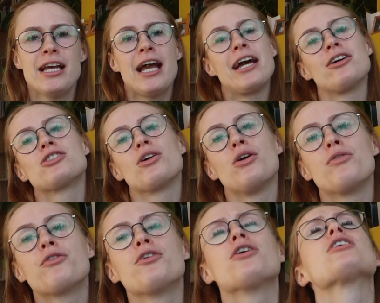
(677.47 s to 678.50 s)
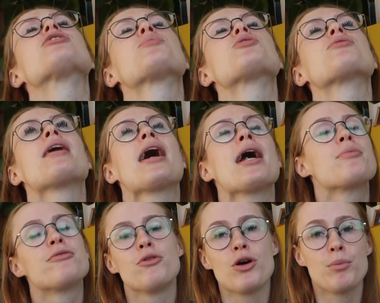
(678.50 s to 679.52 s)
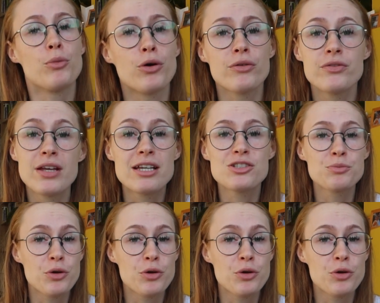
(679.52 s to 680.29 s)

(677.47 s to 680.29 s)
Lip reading: And also, of course, subscribe for more of this,